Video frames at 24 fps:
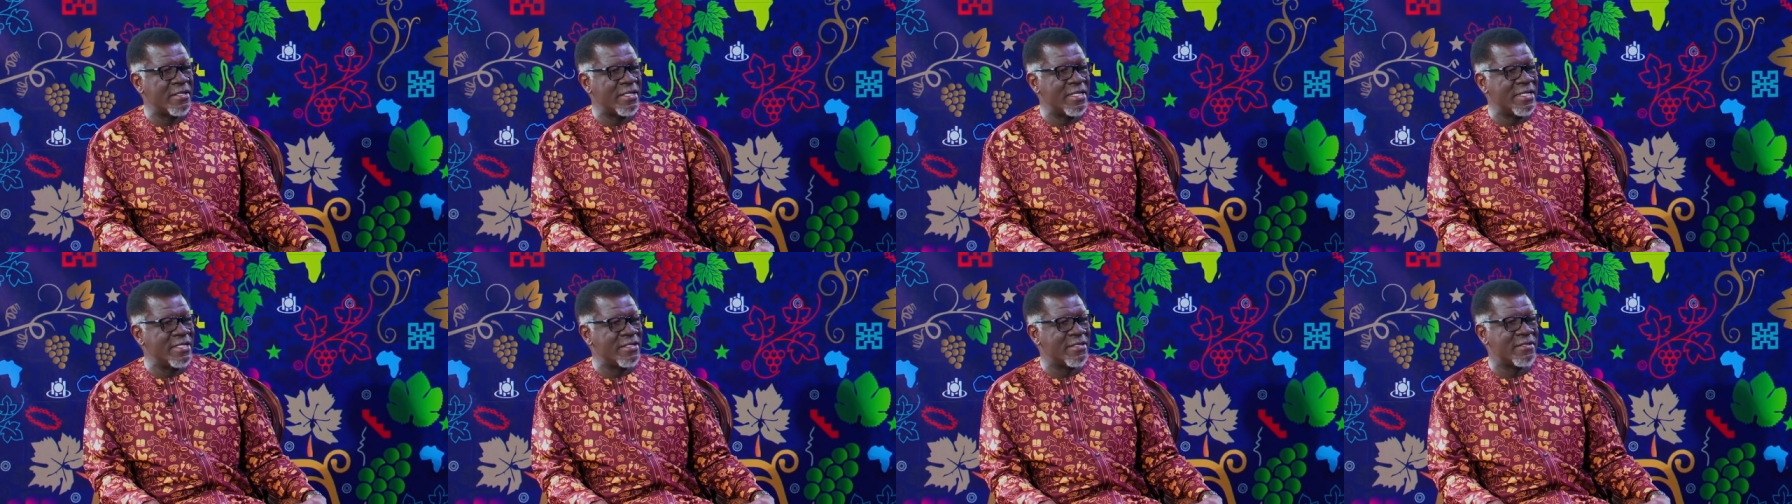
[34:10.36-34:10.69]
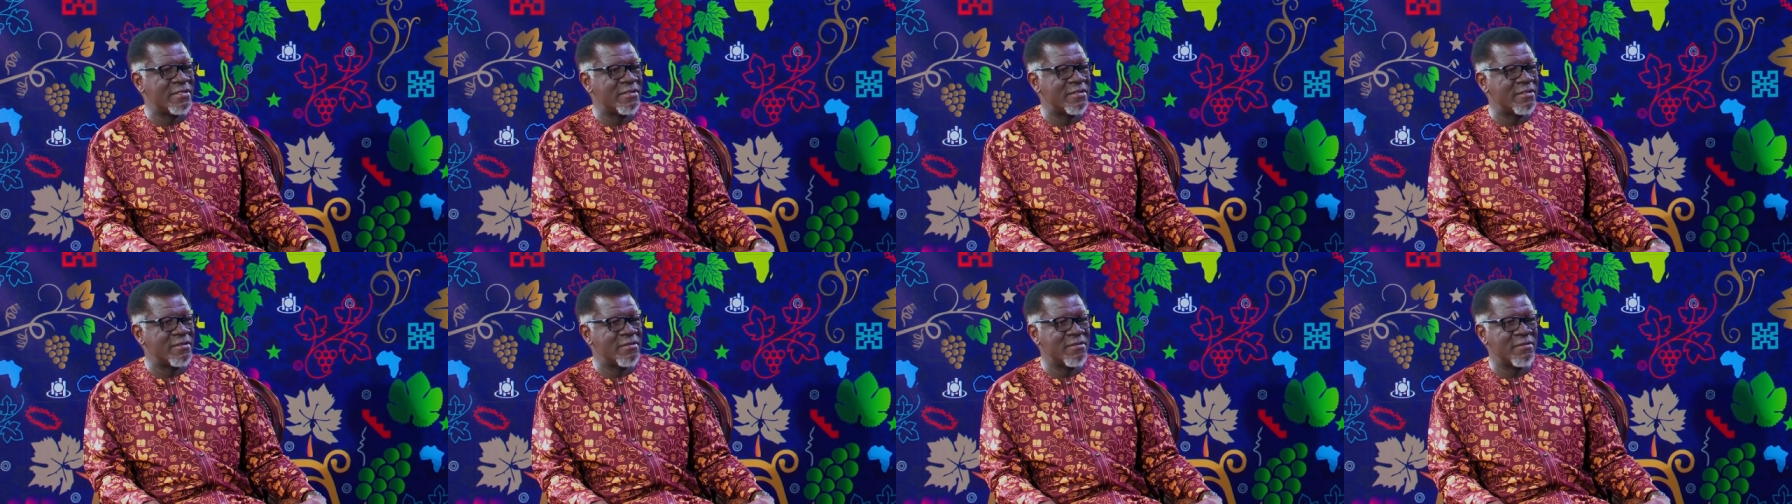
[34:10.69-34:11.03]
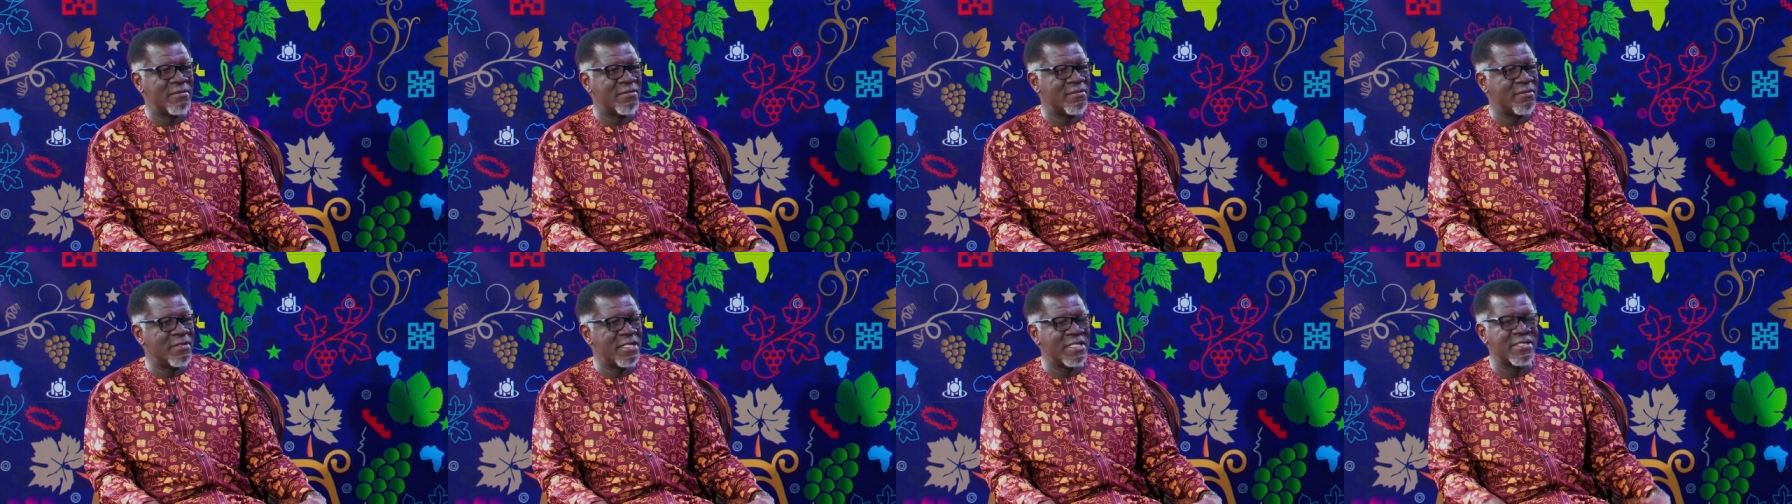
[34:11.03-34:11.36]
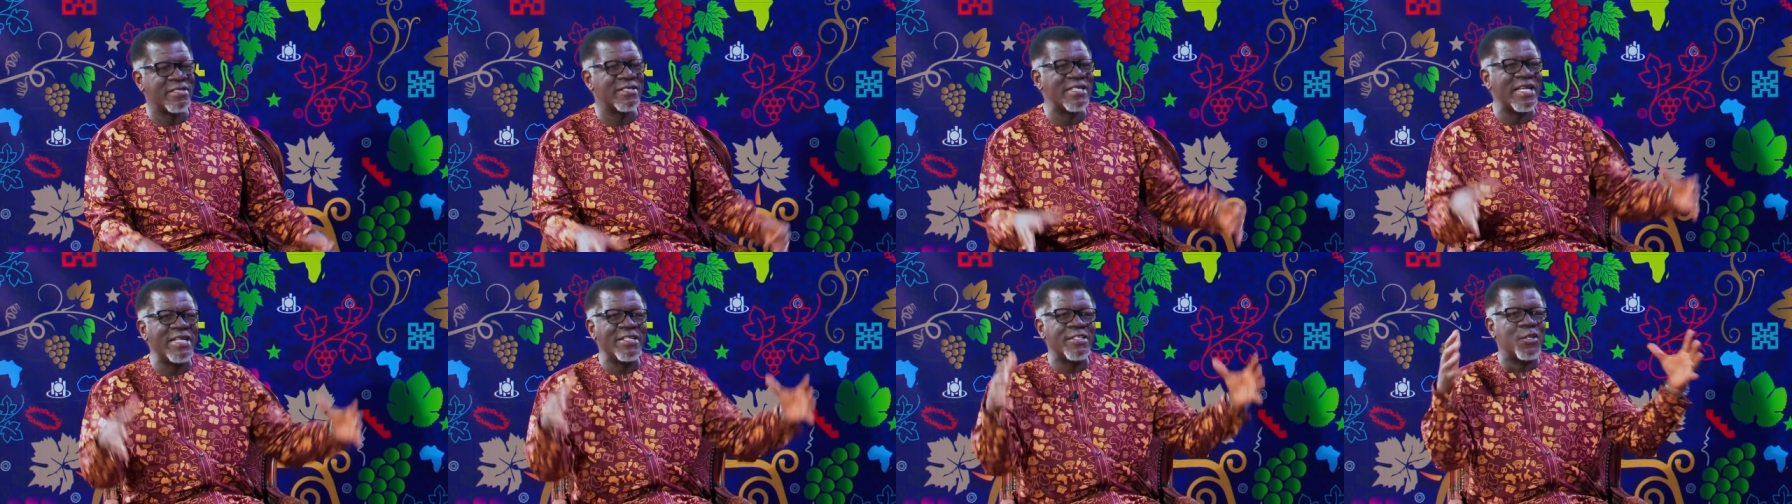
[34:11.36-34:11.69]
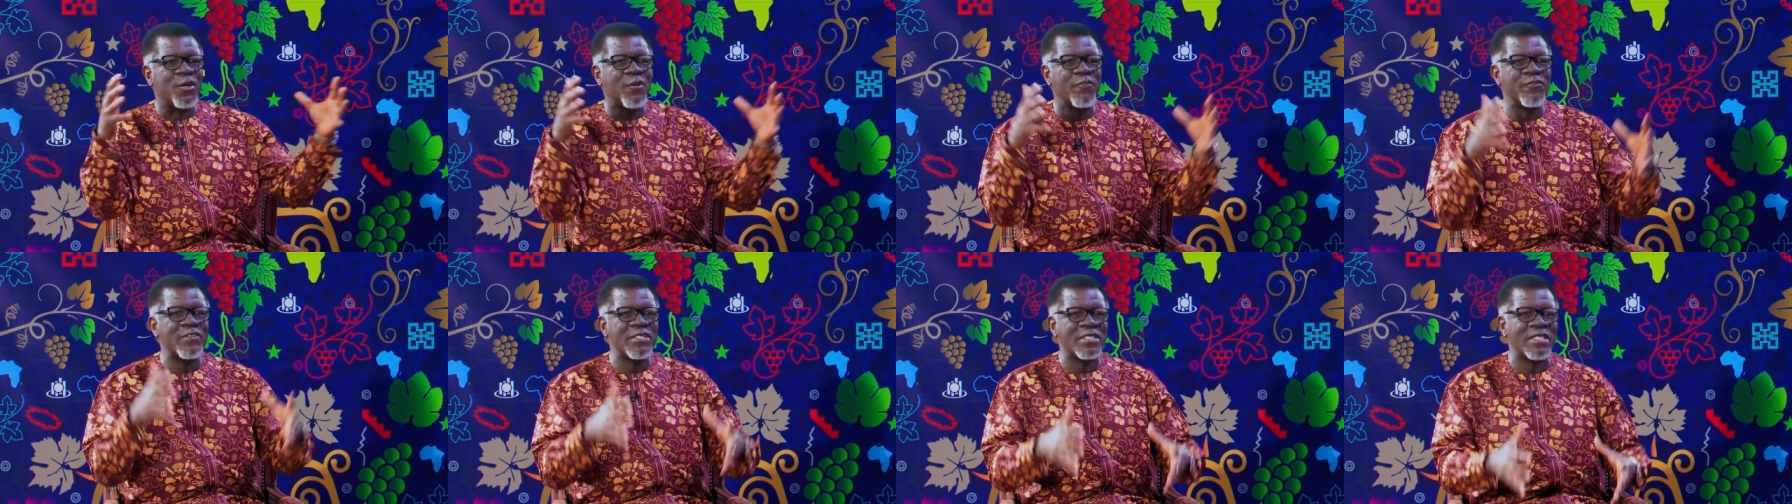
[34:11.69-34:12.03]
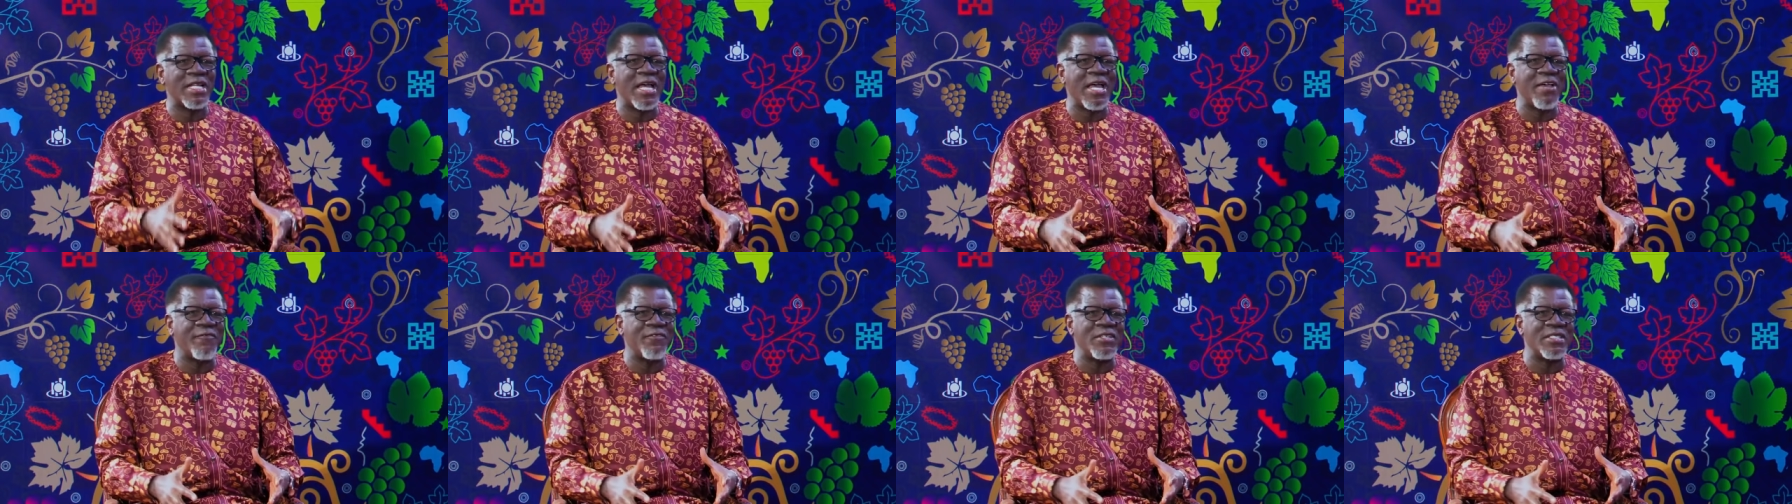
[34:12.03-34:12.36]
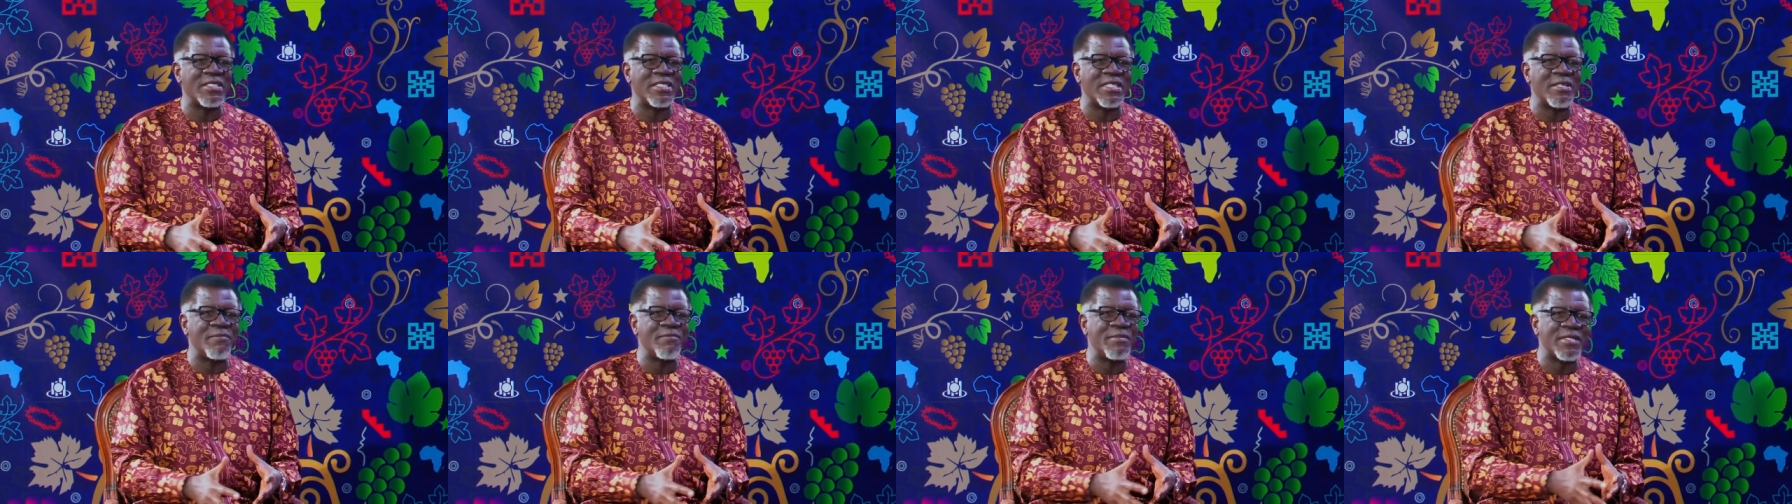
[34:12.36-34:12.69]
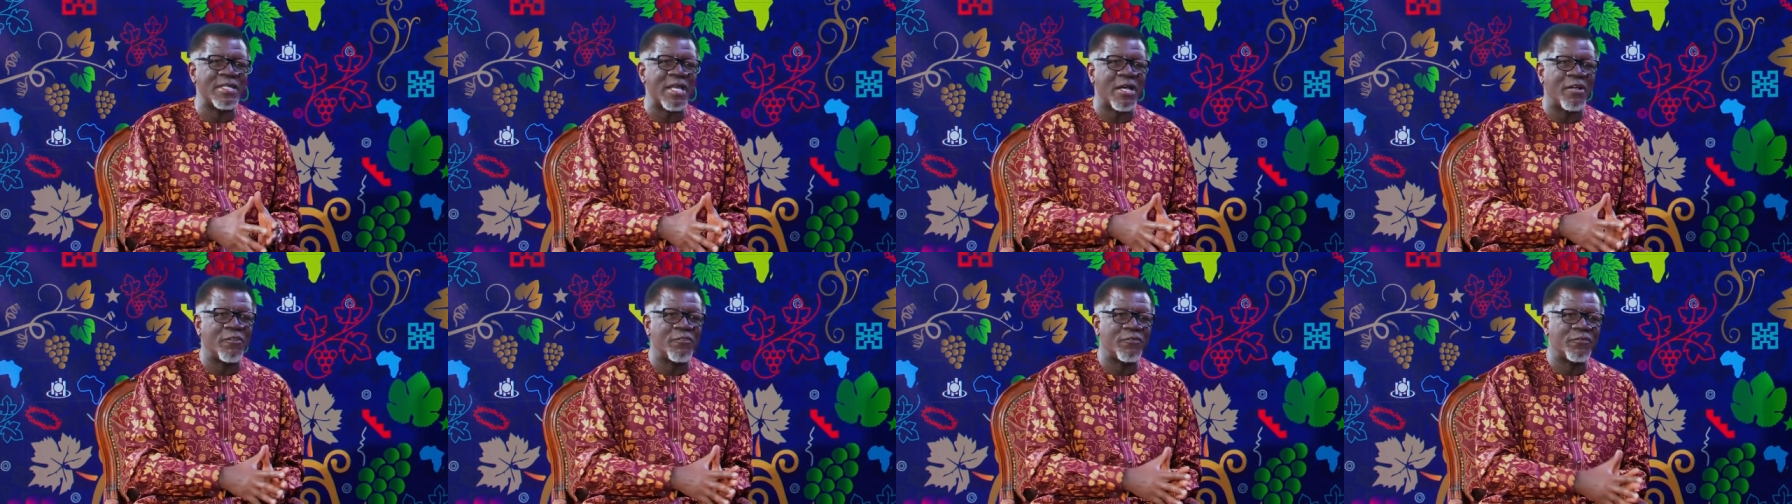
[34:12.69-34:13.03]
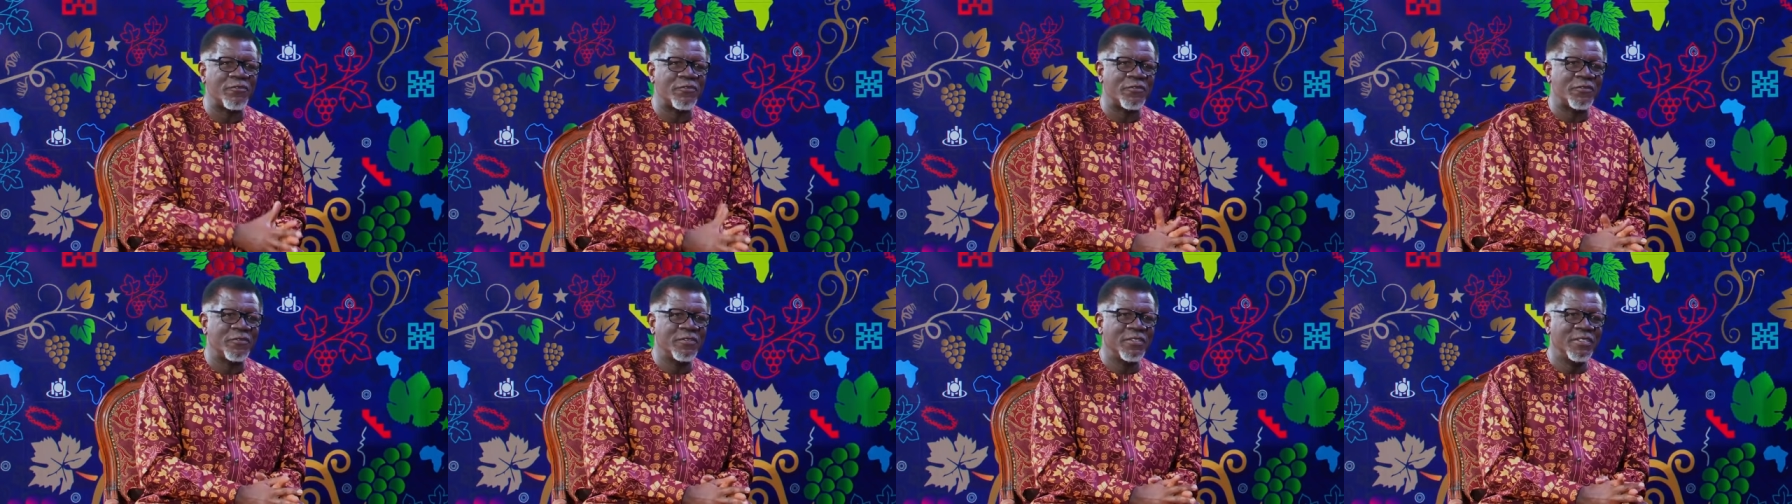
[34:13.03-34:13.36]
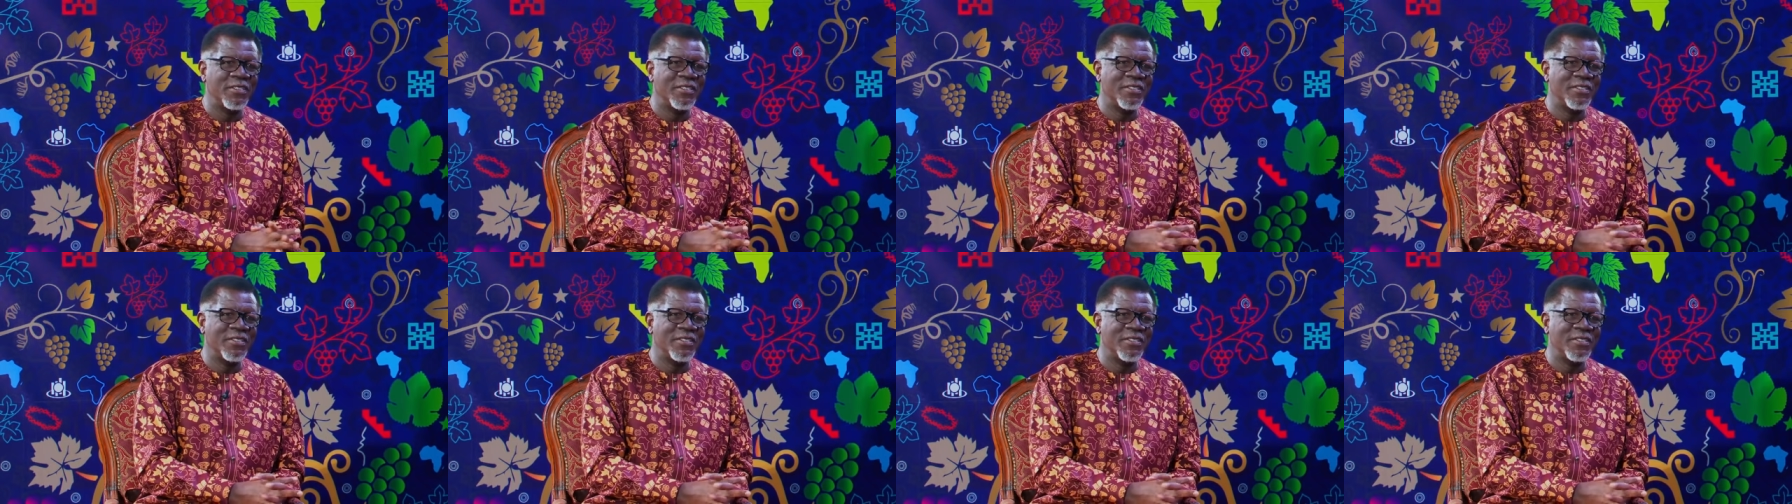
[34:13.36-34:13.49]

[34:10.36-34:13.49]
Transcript: is, the center of his life is himself.